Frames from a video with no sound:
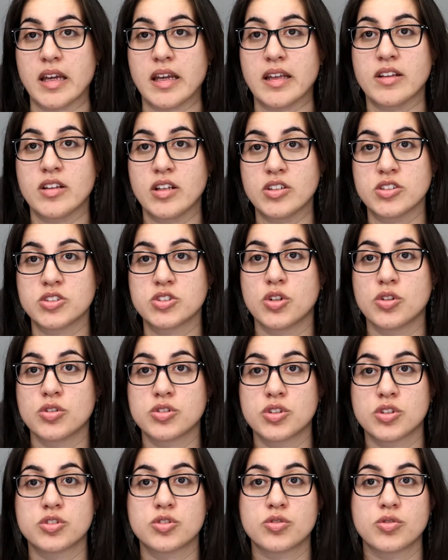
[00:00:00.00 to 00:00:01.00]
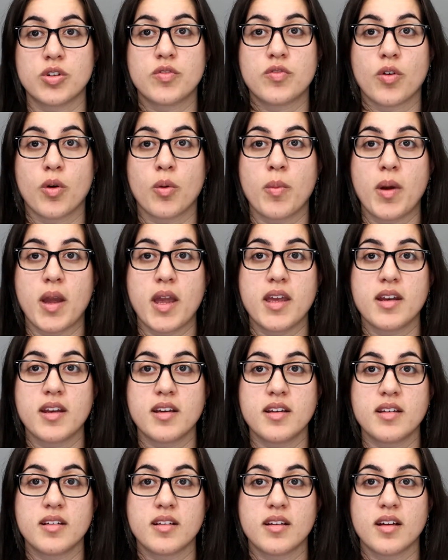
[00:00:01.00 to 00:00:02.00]
It does goes on tree for
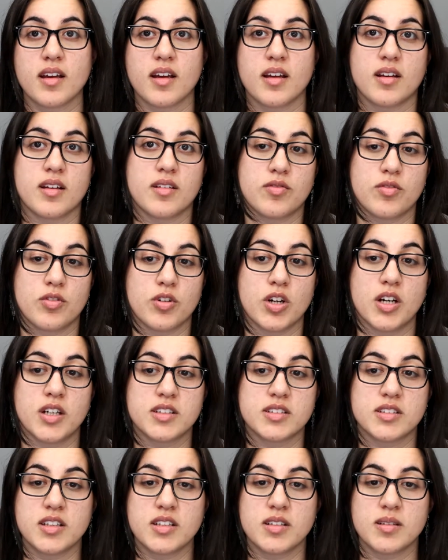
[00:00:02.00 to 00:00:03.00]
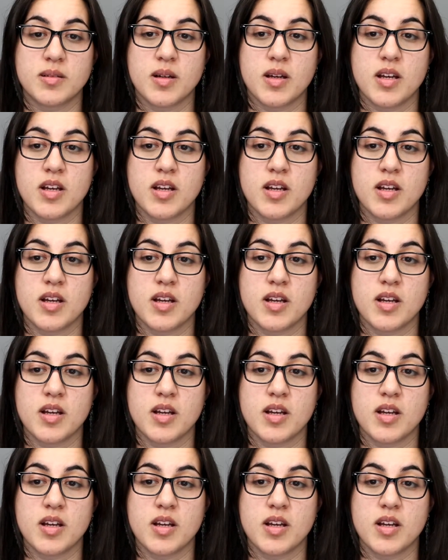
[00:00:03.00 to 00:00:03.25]
mating and for hunting,